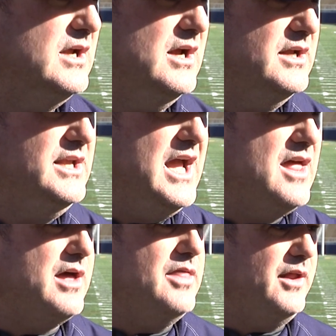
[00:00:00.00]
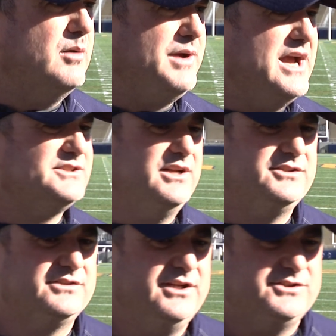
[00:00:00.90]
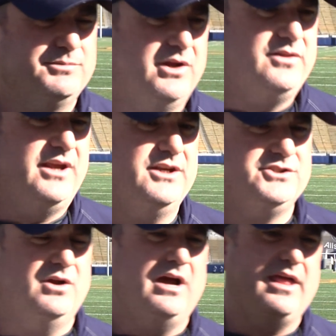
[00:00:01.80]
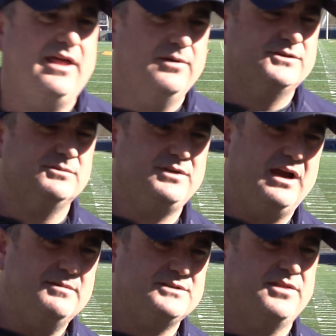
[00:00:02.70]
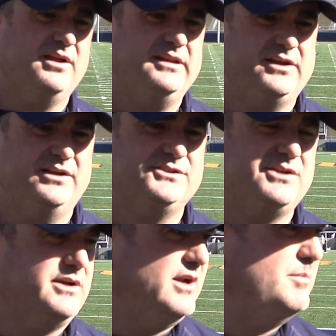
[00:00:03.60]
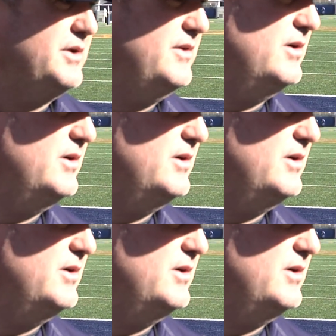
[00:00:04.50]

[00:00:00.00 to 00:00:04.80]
I thought our backs did some good things. You know, there were some times I thought they could have stuck it up in